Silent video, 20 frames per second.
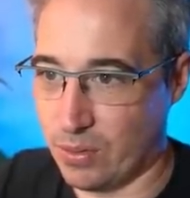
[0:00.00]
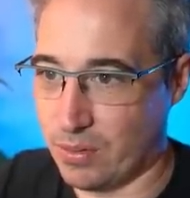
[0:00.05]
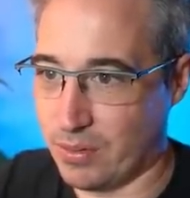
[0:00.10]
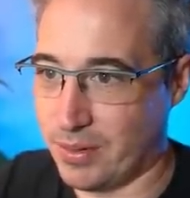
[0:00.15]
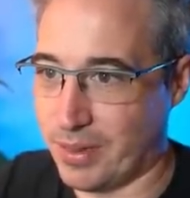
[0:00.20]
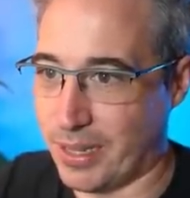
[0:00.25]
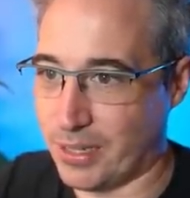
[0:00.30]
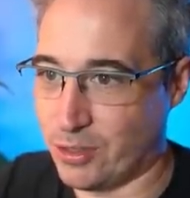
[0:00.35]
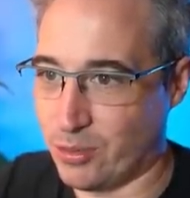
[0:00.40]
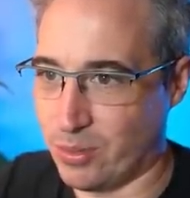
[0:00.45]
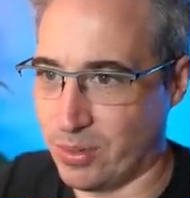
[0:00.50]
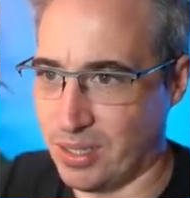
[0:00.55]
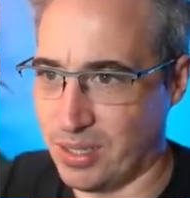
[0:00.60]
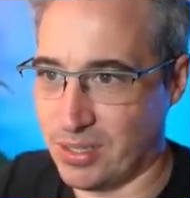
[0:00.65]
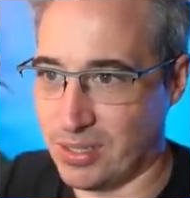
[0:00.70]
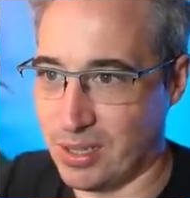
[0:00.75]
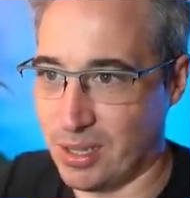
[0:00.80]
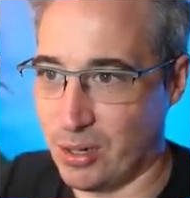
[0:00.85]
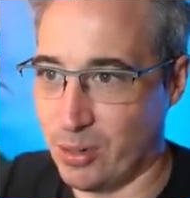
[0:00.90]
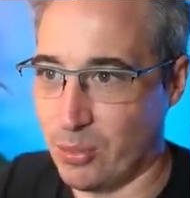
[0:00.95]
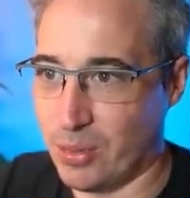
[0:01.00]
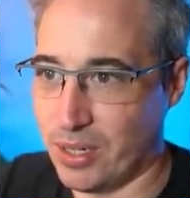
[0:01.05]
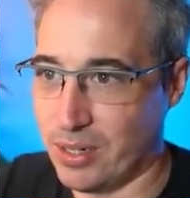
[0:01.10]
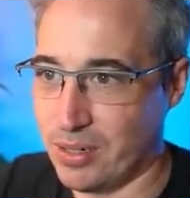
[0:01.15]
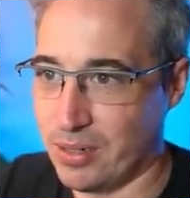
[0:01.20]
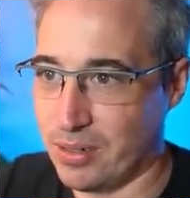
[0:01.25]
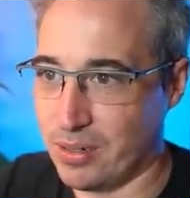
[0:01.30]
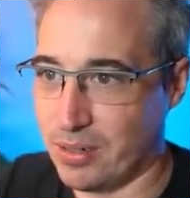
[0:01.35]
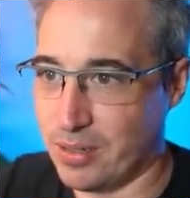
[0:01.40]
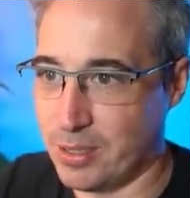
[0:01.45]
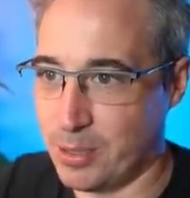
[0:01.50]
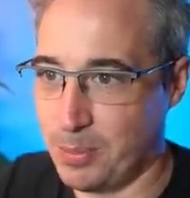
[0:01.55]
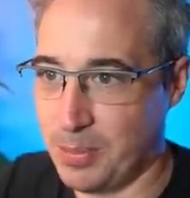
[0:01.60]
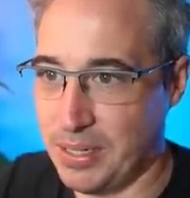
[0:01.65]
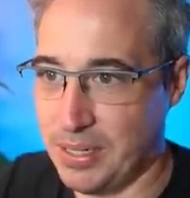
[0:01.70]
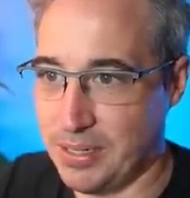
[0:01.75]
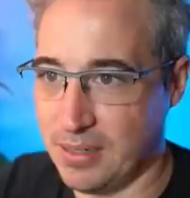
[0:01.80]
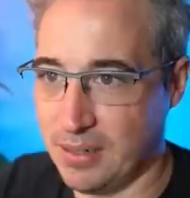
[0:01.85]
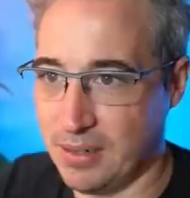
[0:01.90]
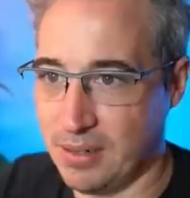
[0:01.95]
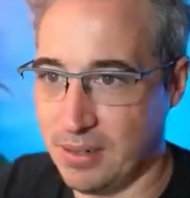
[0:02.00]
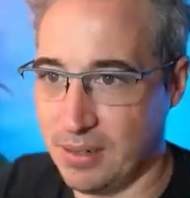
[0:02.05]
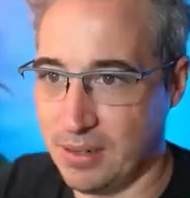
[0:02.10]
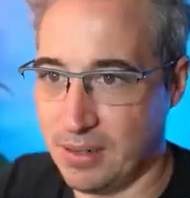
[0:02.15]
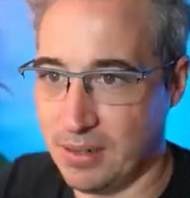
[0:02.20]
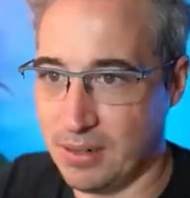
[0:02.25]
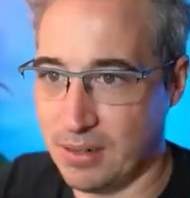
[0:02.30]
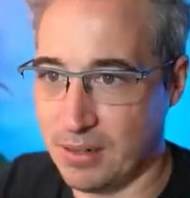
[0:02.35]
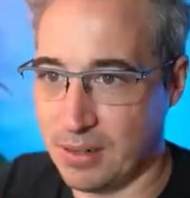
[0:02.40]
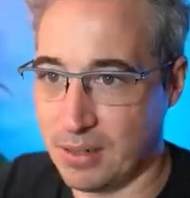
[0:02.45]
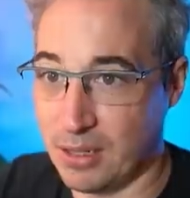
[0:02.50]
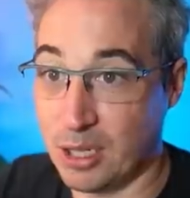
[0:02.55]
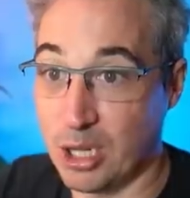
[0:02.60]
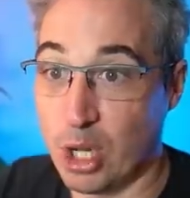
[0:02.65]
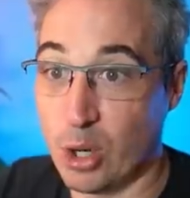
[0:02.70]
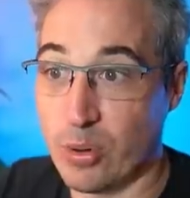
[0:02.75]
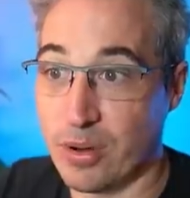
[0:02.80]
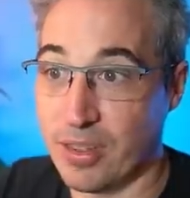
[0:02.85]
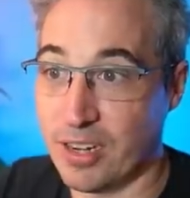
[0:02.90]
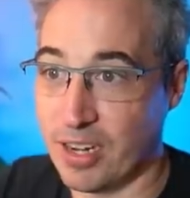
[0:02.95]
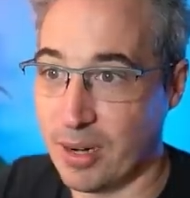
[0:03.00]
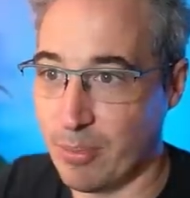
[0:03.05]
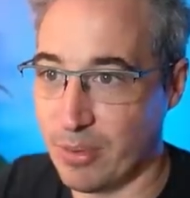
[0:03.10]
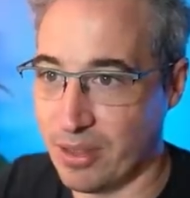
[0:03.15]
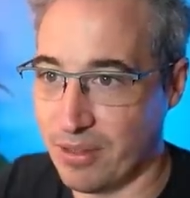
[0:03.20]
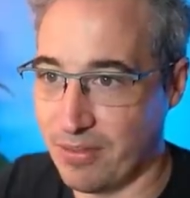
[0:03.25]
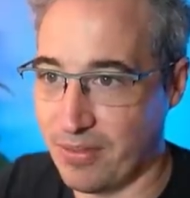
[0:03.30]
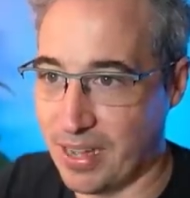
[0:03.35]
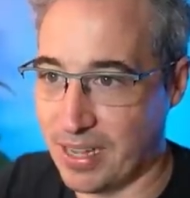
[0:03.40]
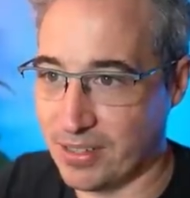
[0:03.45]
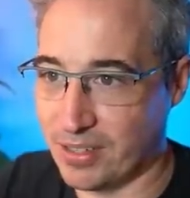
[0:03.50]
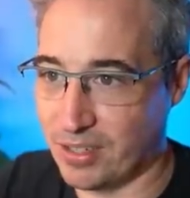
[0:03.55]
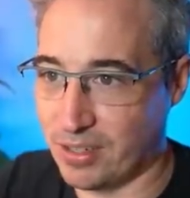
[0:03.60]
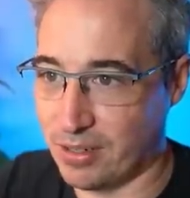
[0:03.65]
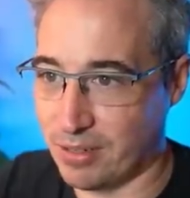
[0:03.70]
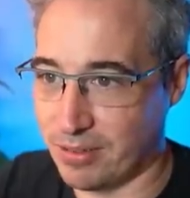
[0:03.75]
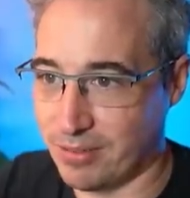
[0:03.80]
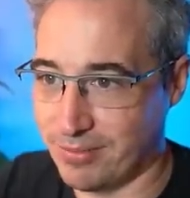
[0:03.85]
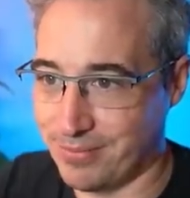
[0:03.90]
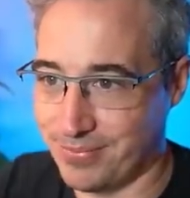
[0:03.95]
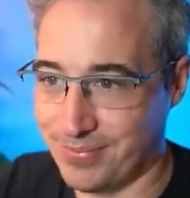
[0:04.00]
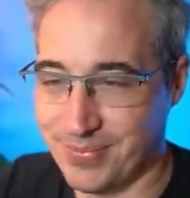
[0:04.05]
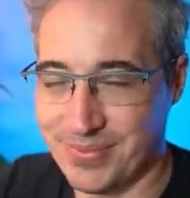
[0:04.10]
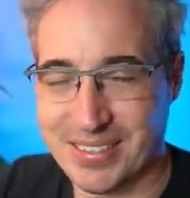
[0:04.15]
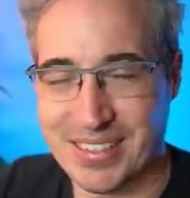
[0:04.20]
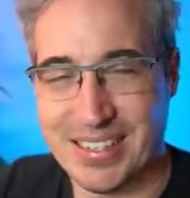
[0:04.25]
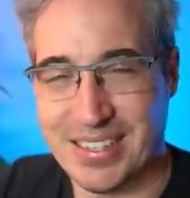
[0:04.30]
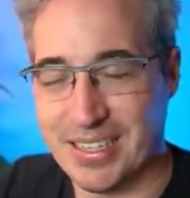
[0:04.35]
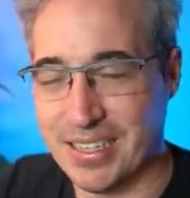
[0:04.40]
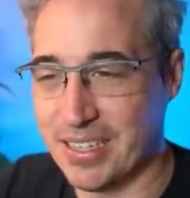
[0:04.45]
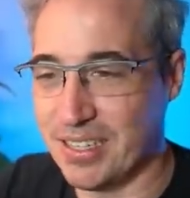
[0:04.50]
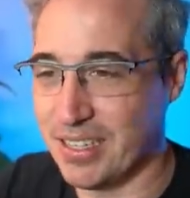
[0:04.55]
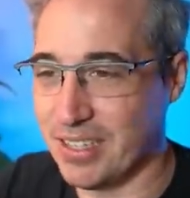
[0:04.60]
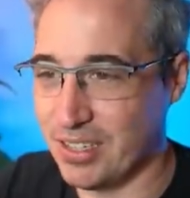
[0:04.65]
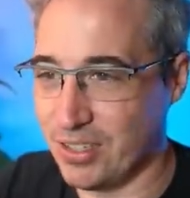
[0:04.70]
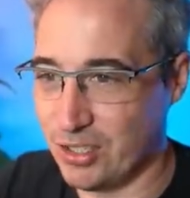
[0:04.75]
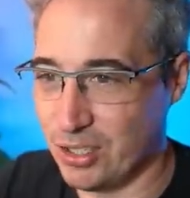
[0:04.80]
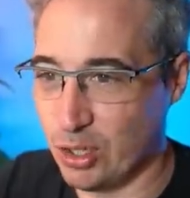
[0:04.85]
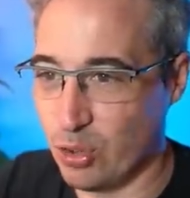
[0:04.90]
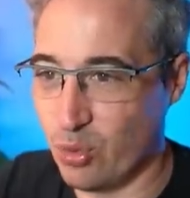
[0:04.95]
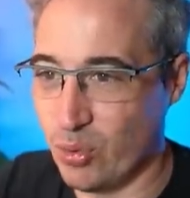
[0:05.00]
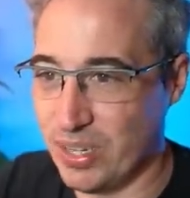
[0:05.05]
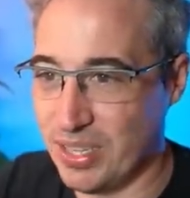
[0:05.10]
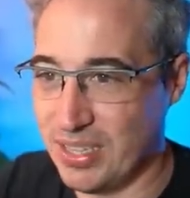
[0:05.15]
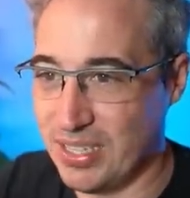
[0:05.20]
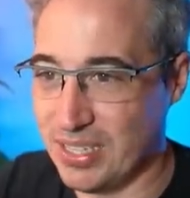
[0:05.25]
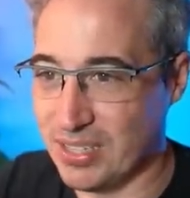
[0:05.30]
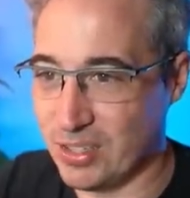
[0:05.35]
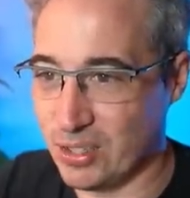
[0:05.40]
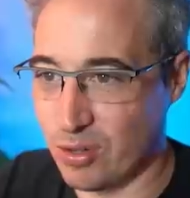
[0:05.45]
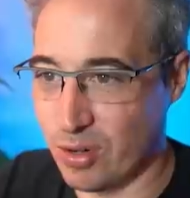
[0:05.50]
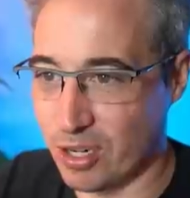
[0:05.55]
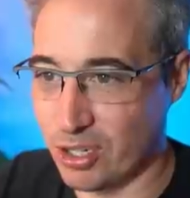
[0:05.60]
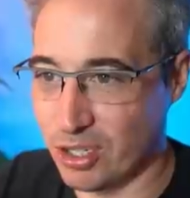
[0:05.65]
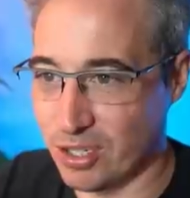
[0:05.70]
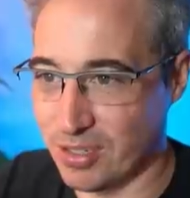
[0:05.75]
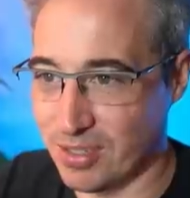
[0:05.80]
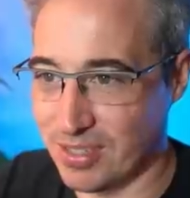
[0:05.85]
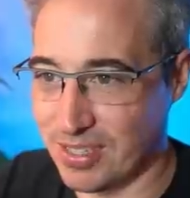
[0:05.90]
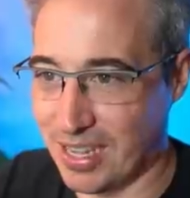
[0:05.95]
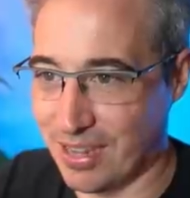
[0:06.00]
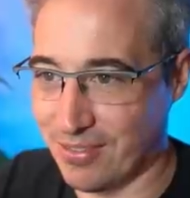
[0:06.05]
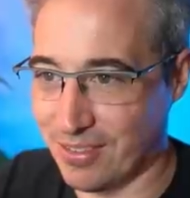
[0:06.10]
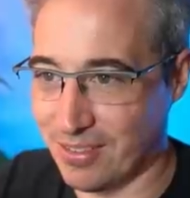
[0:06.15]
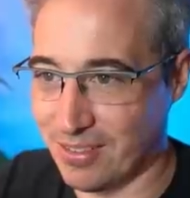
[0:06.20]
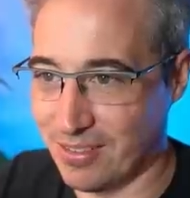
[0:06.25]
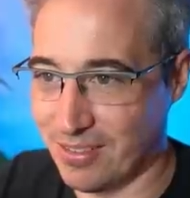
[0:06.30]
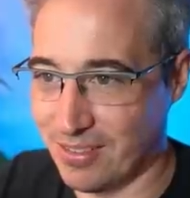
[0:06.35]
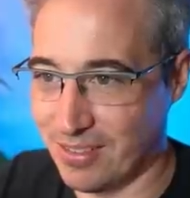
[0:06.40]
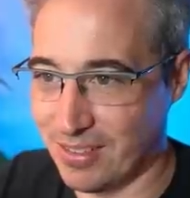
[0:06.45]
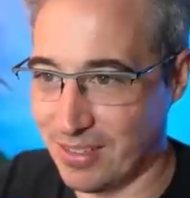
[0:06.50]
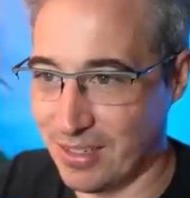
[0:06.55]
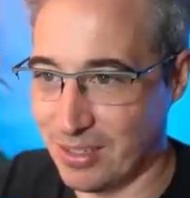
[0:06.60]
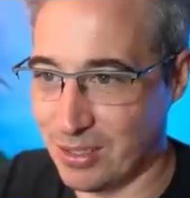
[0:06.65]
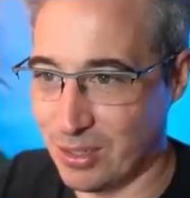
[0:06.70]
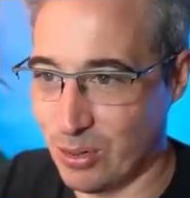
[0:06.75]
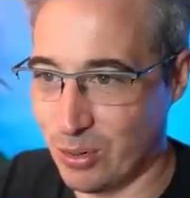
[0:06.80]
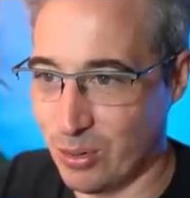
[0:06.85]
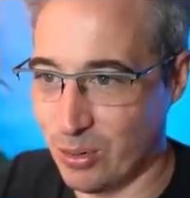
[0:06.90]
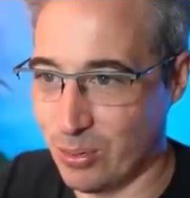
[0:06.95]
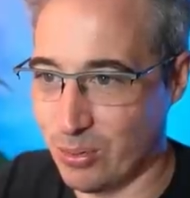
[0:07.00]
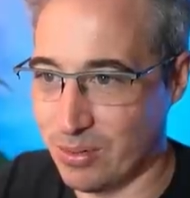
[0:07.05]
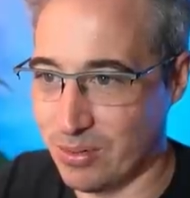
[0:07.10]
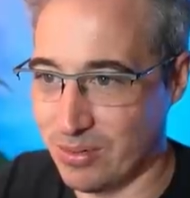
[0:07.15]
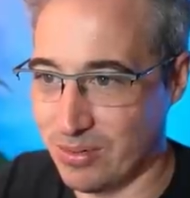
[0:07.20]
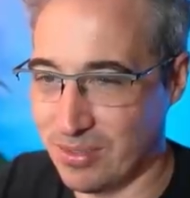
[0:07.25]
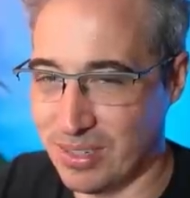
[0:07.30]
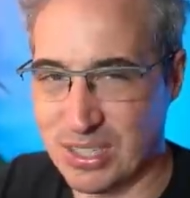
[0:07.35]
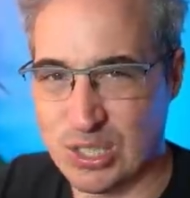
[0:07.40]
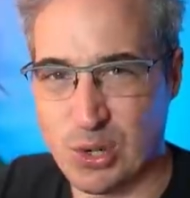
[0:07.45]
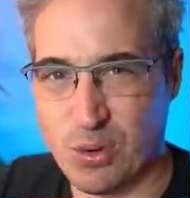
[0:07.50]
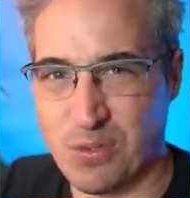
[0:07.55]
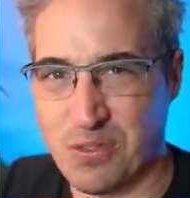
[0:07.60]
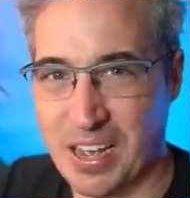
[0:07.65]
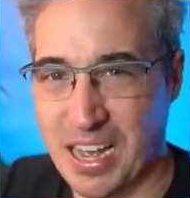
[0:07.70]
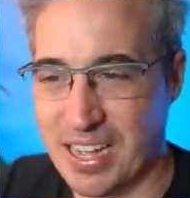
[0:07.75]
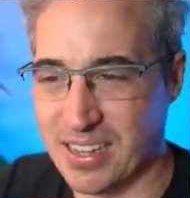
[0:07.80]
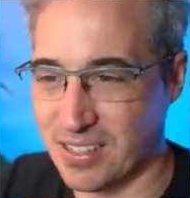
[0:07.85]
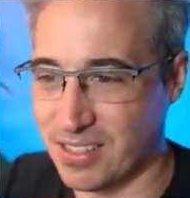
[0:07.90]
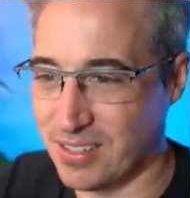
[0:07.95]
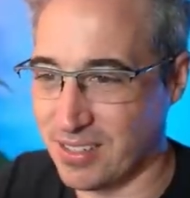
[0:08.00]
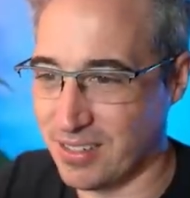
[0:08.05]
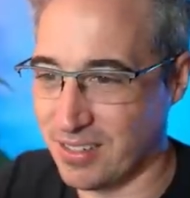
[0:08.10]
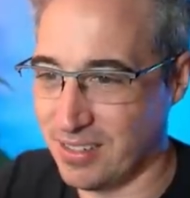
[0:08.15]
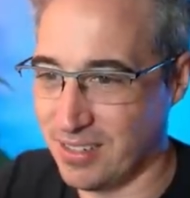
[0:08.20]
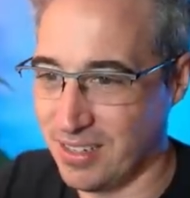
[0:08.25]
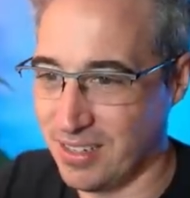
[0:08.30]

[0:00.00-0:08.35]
That's really slow. What? Speed. The lower the number, the faster. You should read the instructions, Kevin. Let's go. Let's go fast.